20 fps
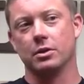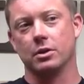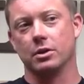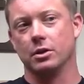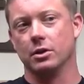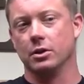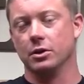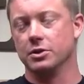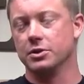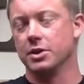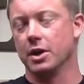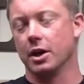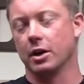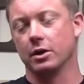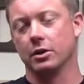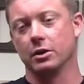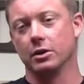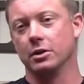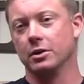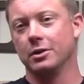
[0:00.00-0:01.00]
It's not
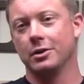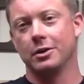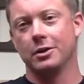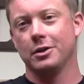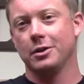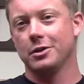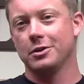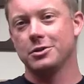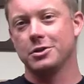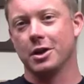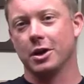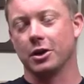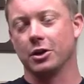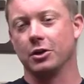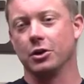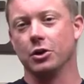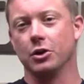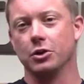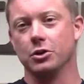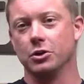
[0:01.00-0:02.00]
gonna
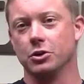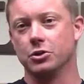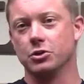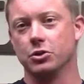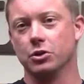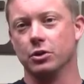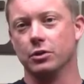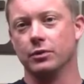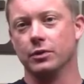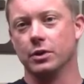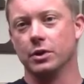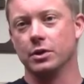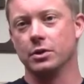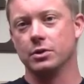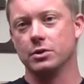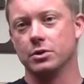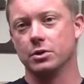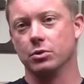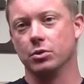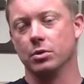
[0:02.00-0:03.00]
earn you a trophy.
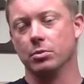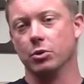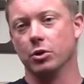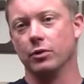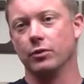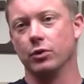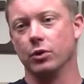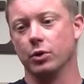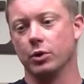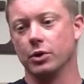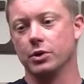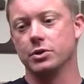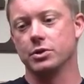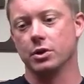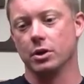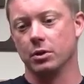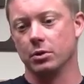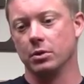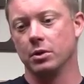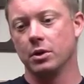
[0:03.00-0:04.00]
So we're more focused
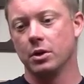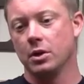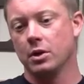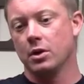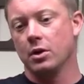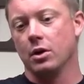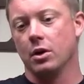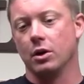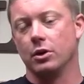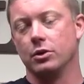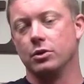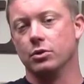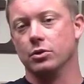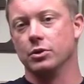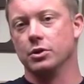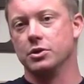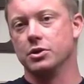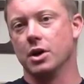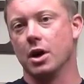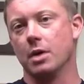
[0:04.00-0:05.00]
on doing
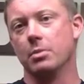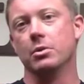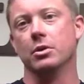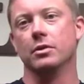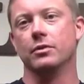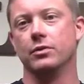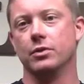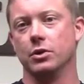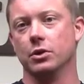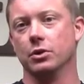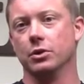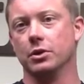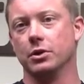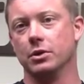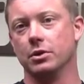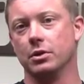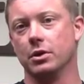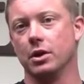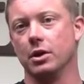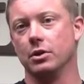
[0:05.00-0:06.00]
the job on the field
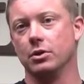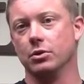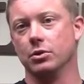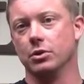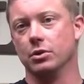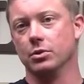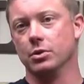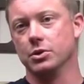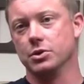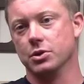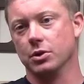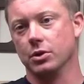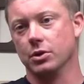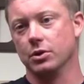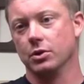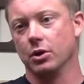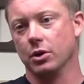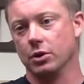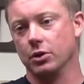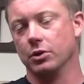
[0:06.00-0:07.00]
and doing
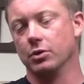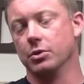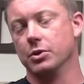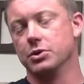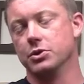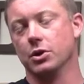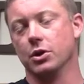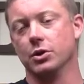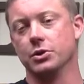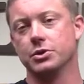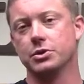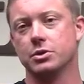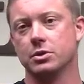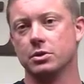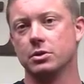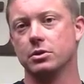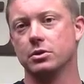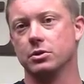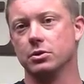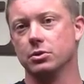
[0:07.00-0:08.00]
earning the results
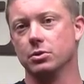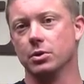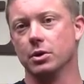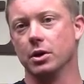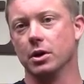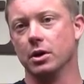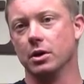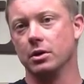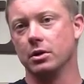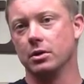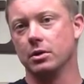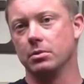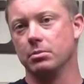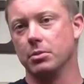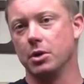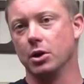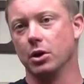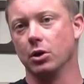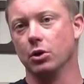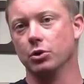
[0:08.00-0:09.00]
to
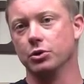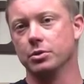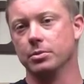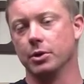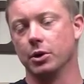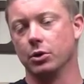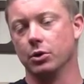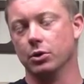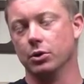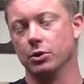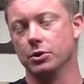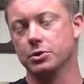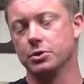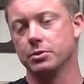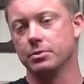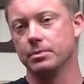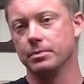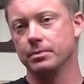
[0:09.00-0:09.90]
meet our ultimate goals.